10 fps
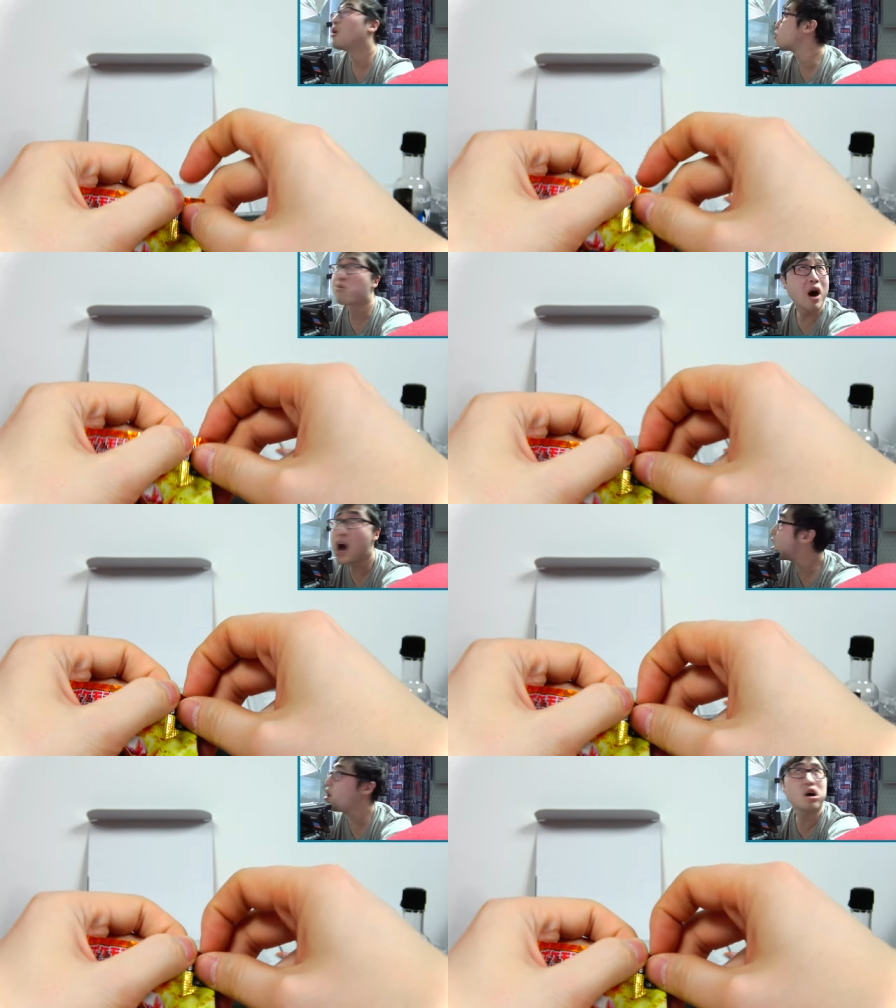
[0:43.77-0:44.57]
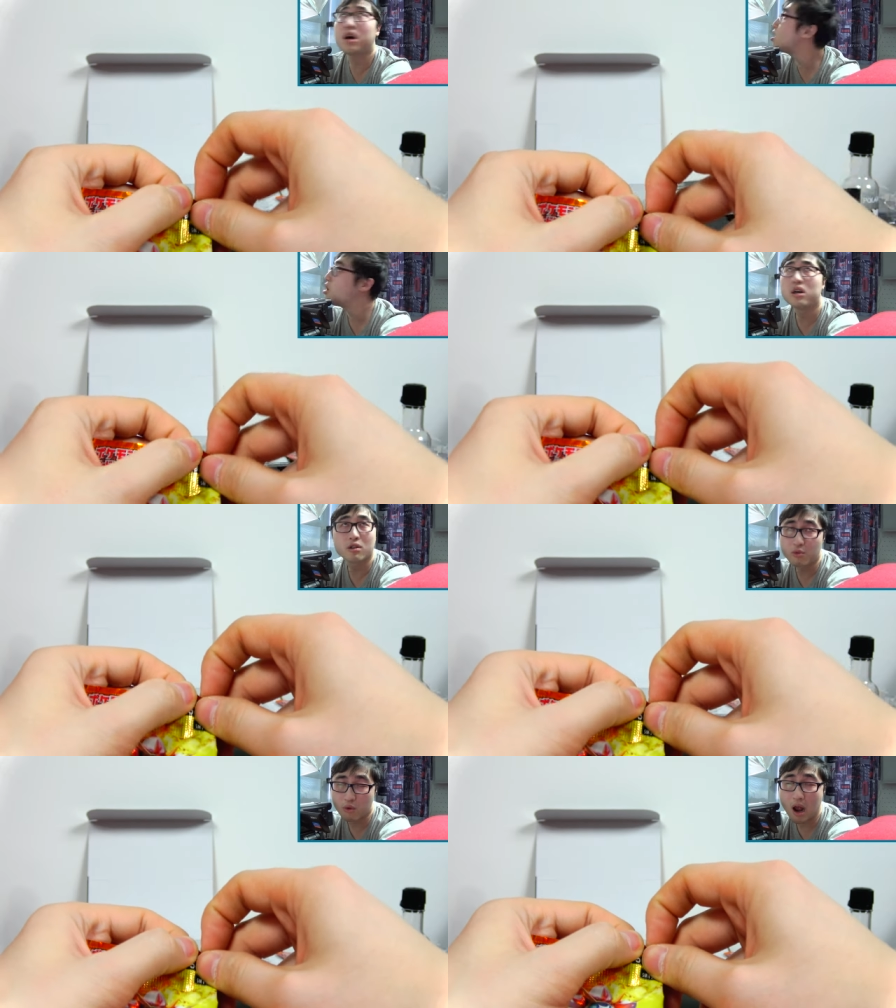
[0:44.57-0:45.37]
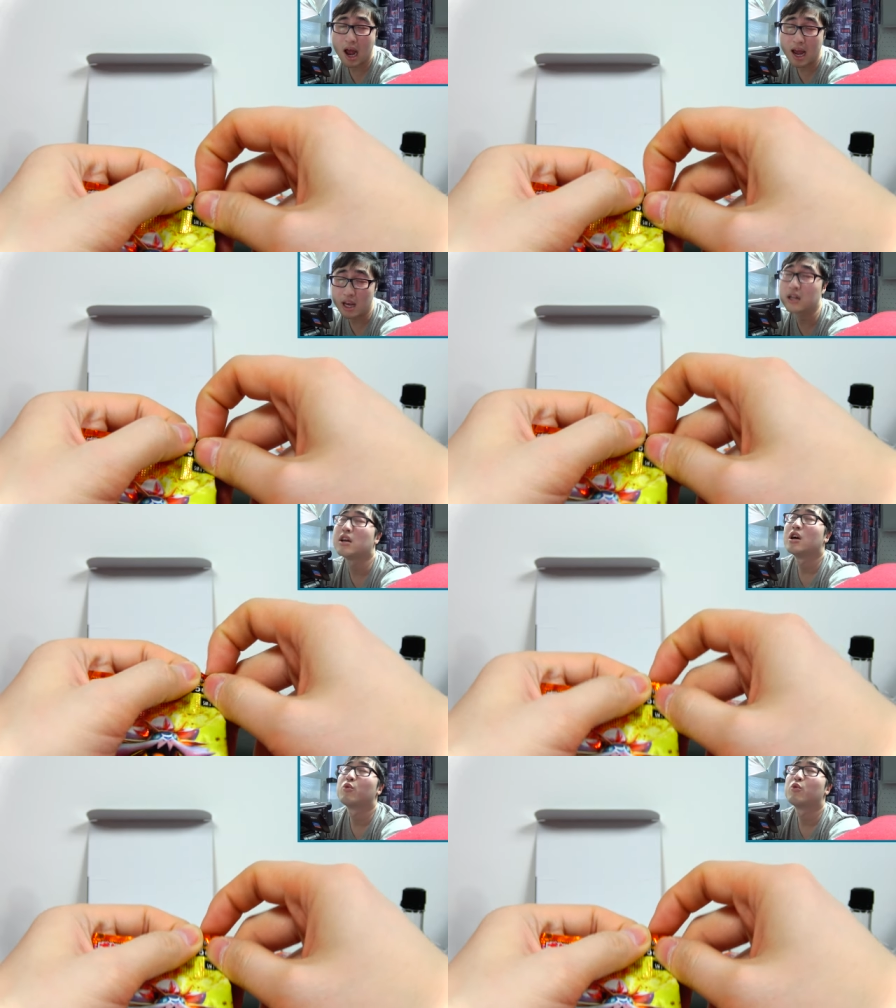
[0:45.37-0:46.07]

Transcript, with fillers: a wild ride.